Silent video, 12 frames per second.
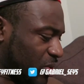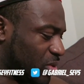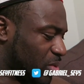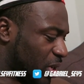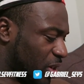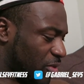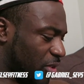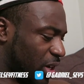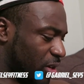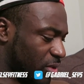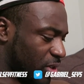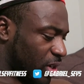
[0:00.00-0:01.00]

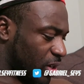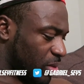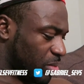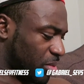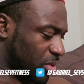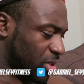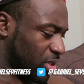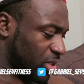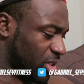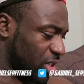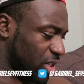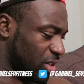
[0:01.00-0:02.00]
25 carb
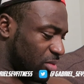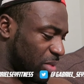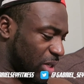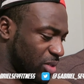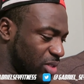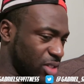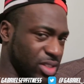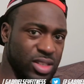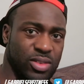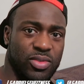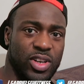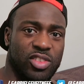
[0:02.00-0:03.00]
and then about
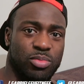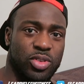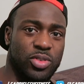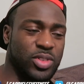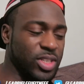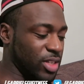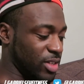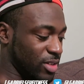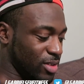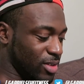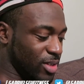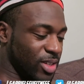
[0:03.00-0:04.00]
65 protein.
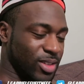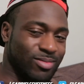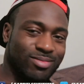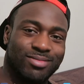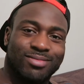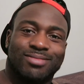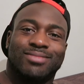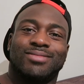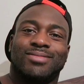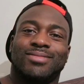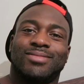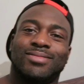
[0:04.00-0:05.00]

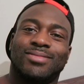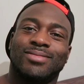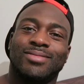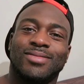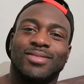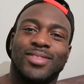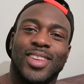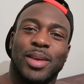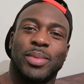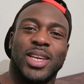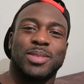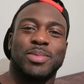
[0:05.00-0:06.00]

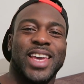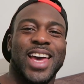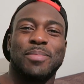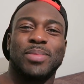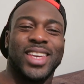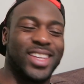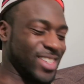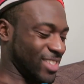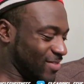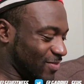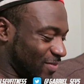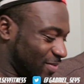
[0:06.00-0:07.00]
That makes me happy.
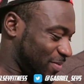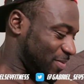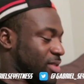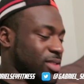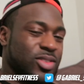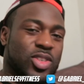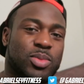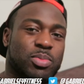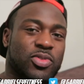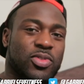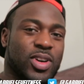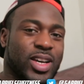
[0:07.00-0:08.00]
Just
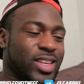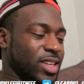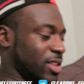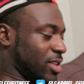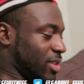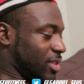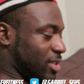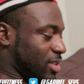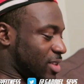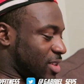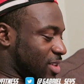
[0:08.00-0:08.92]
before I eat this,